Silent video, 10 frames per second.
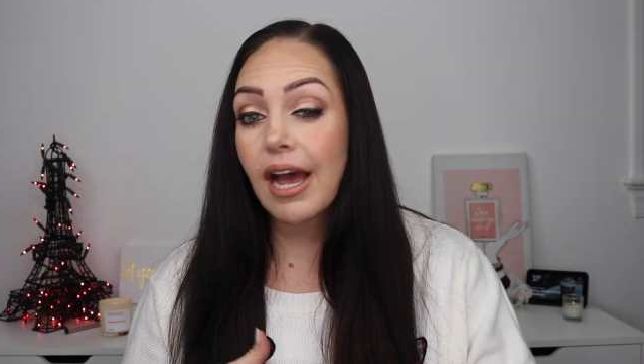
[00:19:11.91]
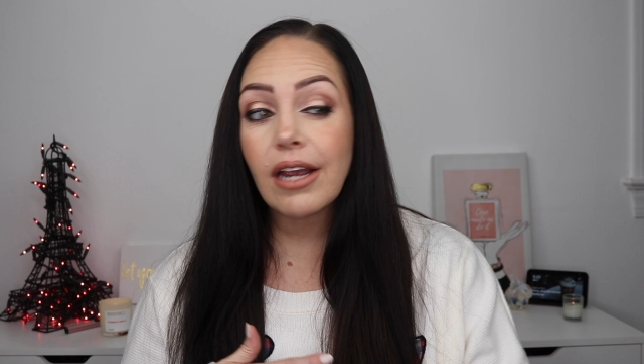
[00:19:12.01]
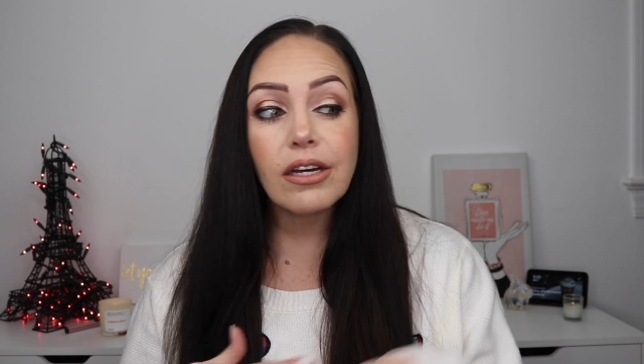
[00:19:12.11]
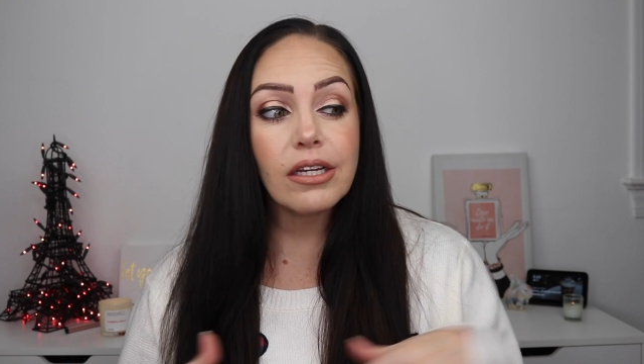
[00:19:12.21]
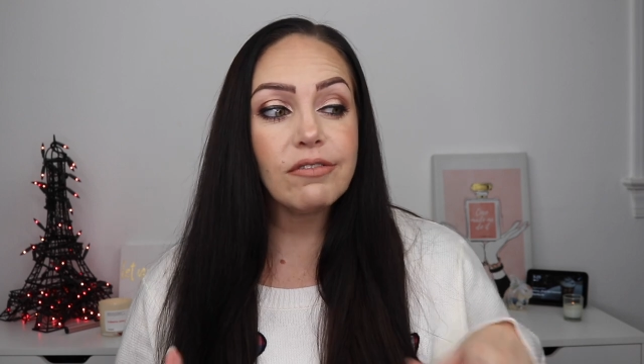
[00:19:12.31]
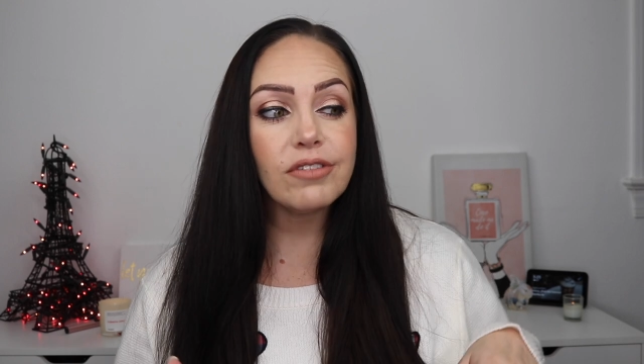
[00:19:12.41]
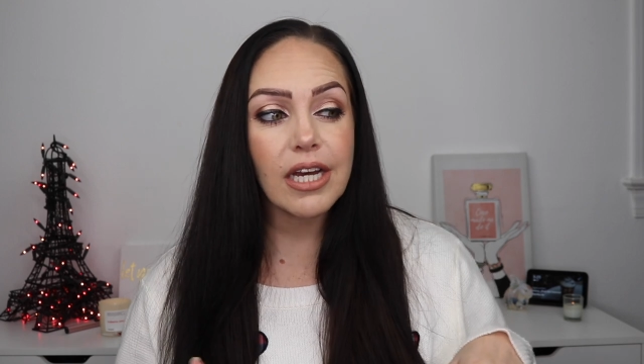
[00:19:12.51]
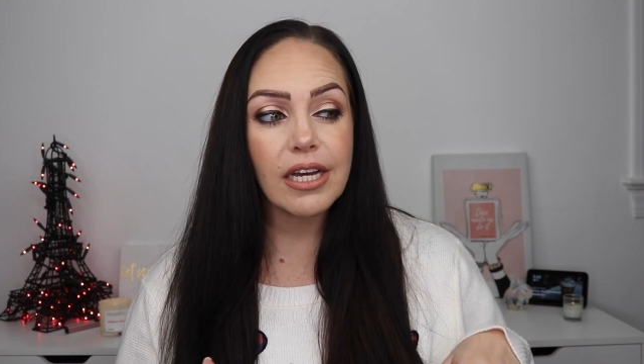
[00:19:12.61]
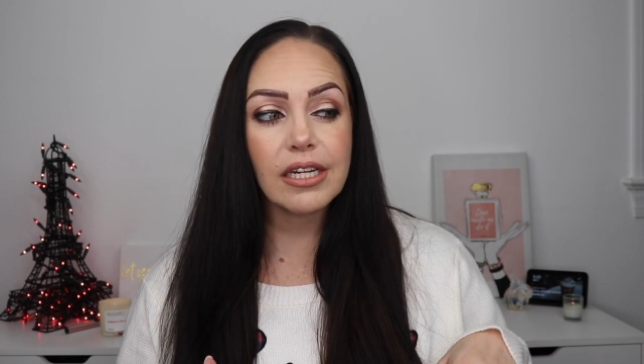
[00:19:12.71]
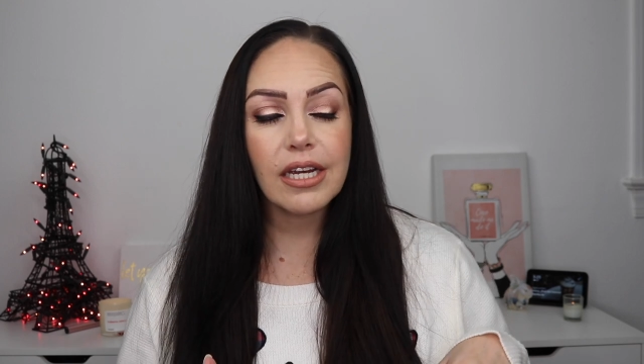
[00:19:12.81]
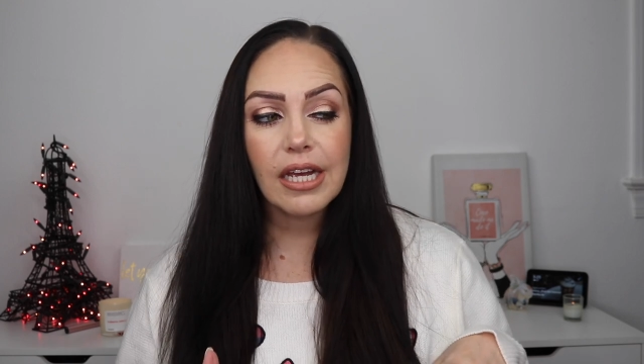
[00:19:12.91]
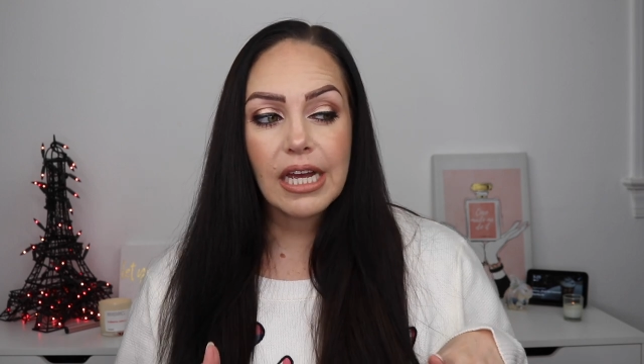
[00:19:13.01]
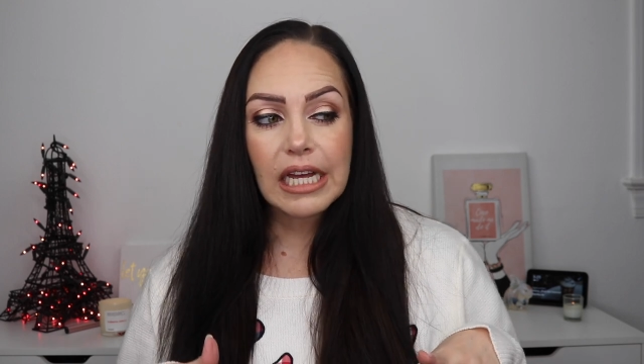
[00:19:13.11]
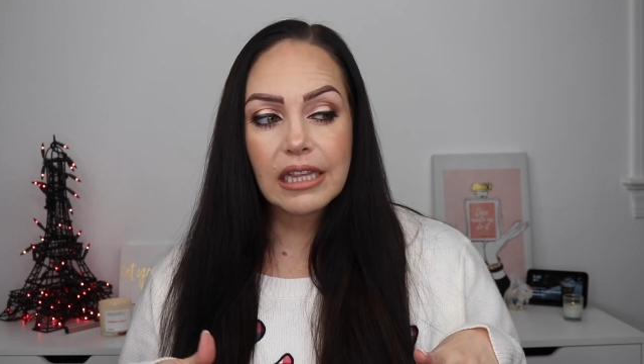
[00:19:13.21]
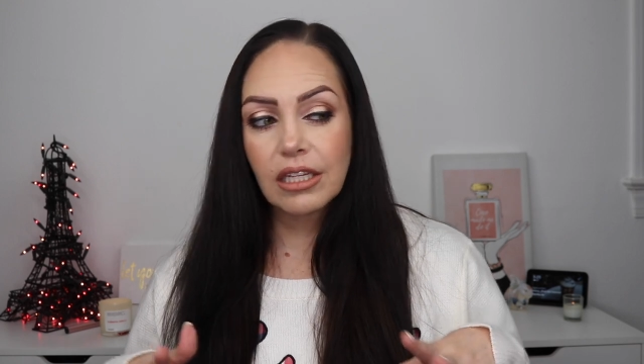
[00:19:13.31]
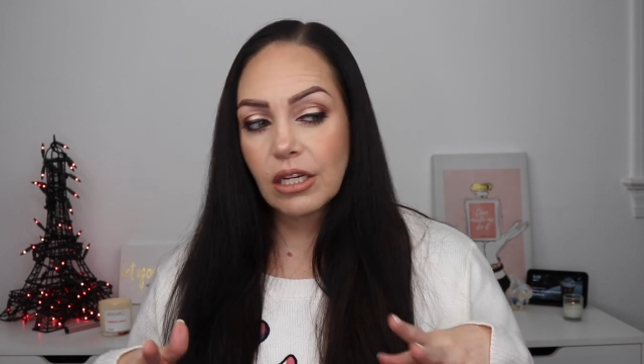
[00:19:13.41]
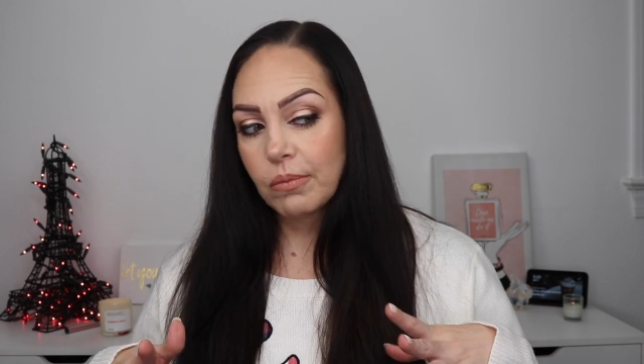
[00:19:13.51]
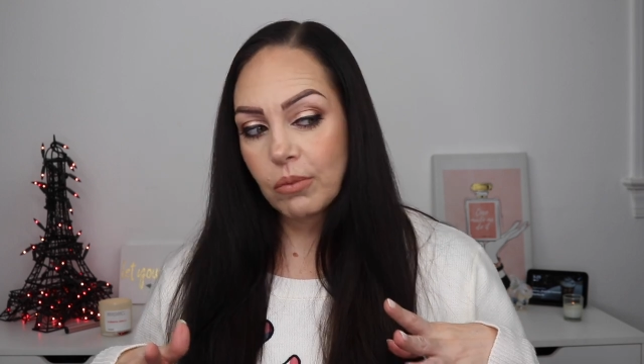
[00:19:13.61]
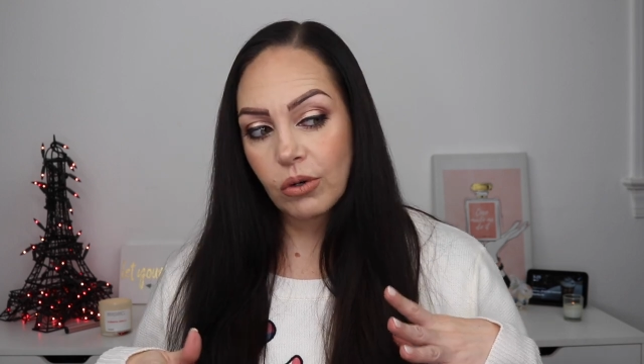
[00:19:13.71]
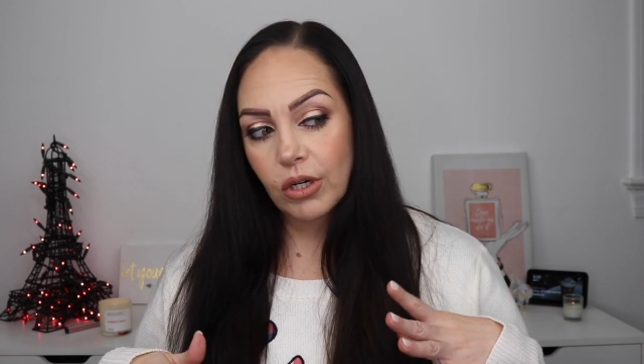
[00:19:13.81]
I could have done a little
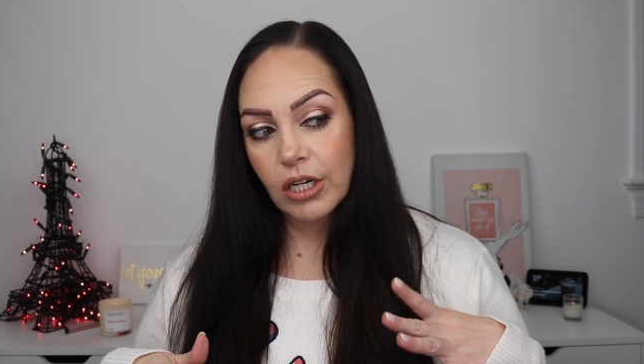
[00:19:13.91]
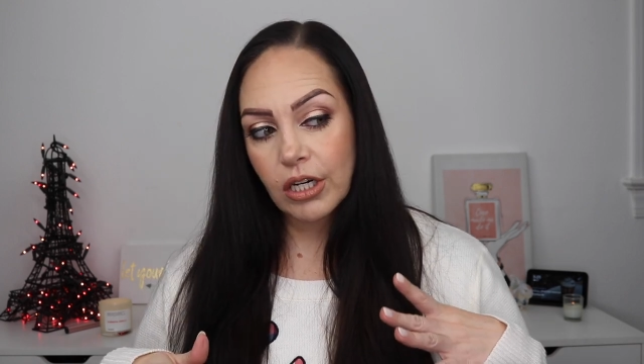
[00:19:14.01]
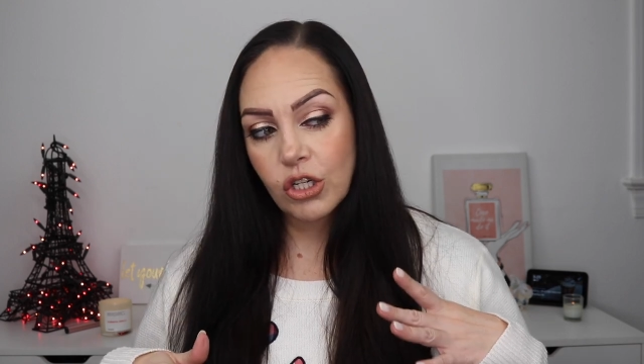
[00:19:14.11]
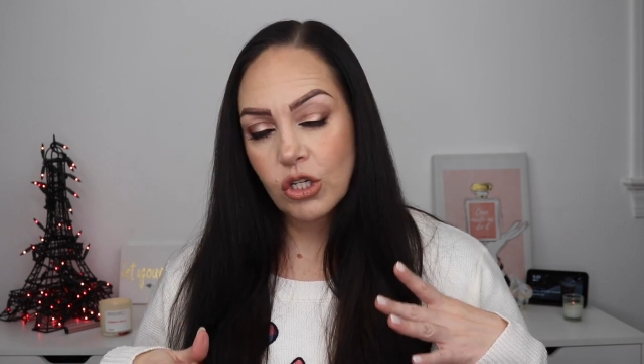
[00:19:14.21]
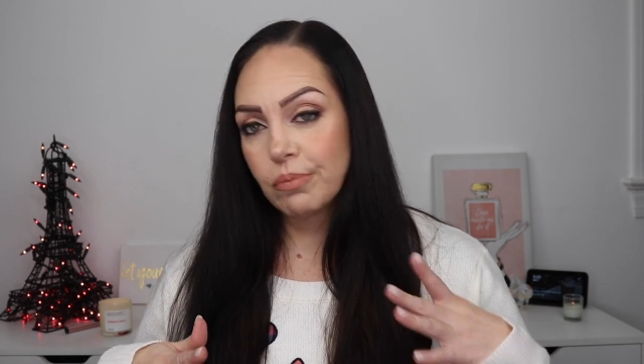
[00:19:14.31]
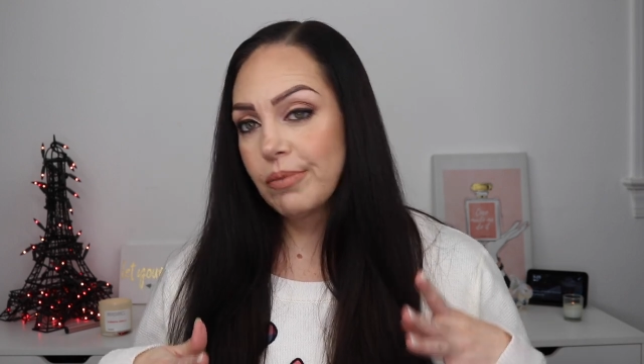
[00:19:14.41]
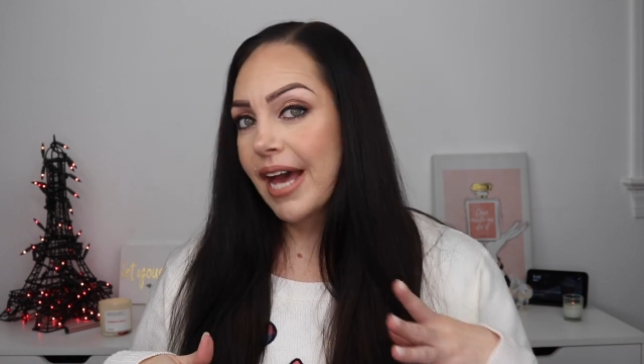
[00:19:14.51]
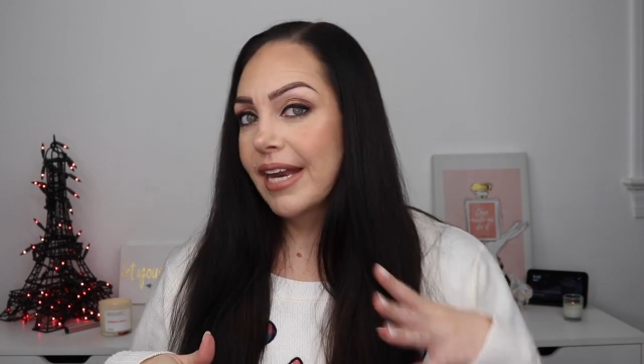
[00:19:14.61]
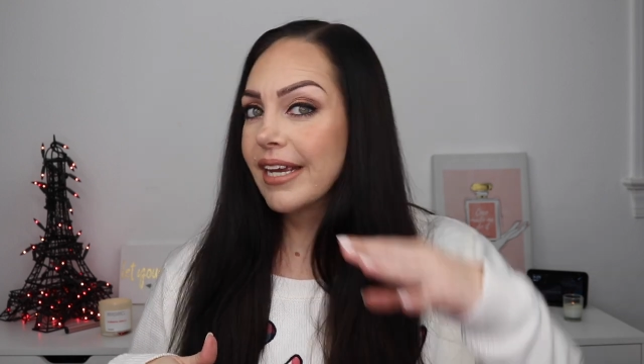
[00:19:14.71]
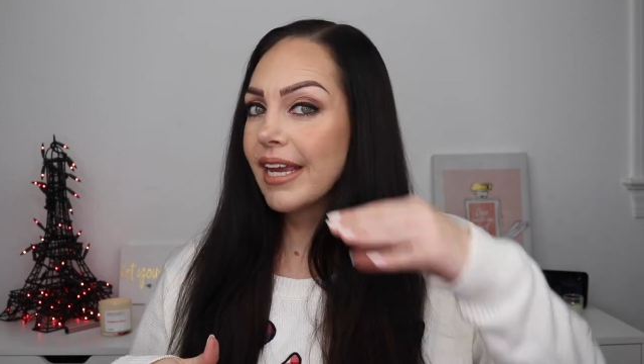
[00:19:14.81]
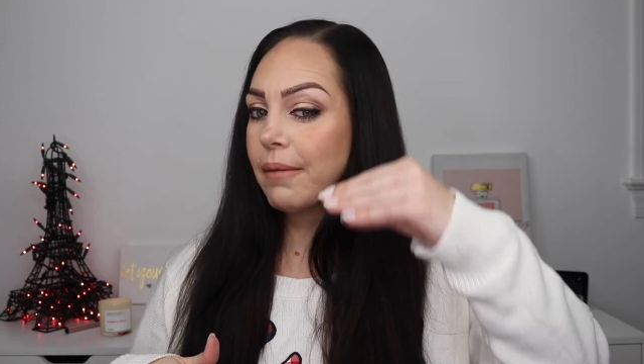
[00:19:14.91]
more dramatic